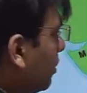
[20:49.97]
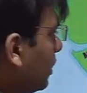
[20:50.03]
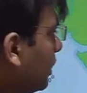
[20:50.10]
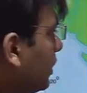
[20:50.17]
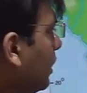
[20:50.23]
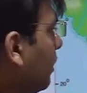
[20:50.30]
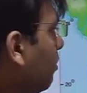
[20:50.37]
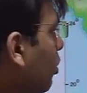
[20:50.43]
is
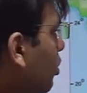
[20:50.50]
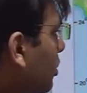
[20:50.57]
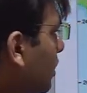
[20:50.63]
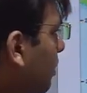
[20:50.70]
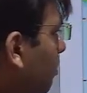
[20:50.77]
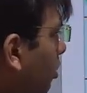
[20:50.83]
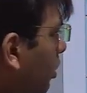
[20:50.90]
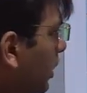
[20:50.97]
the most
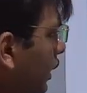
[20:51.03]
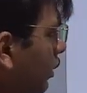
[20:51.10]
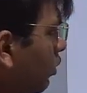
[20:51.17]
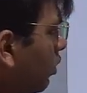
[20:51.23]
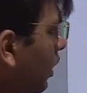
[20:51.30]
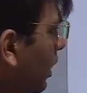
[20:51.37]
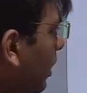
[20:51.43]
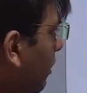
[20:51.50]
important
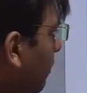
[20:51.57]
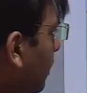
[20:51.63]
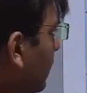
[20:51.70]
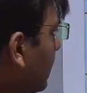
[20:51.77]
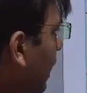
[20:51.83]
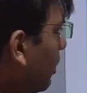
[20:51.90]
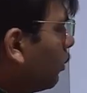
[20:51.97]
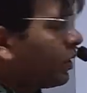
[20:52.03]
ruler of the
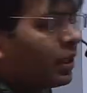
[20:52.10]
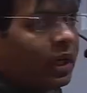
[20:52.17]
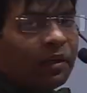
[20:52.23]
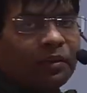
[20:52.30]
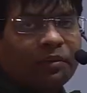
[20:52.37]
Chalukya?